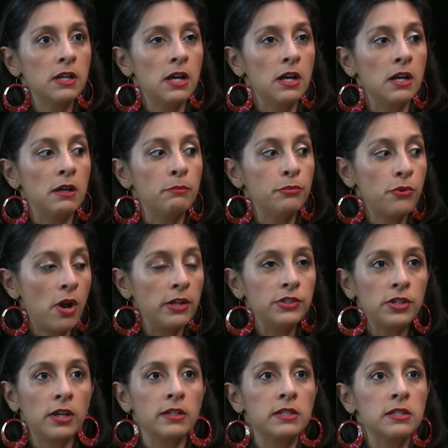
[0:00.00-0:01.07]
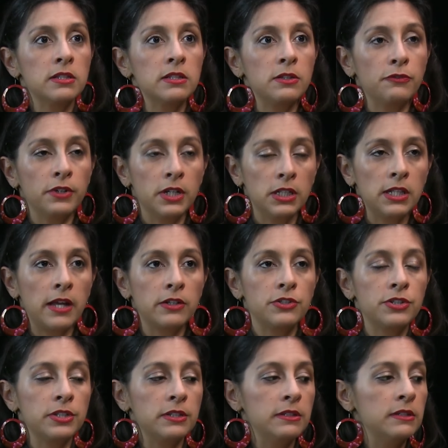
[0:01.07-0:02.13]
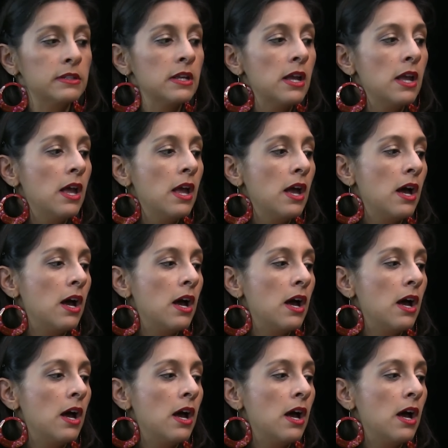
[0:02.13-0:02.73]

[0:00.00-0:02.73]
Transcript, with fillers: uh, projects, different collections, yeah.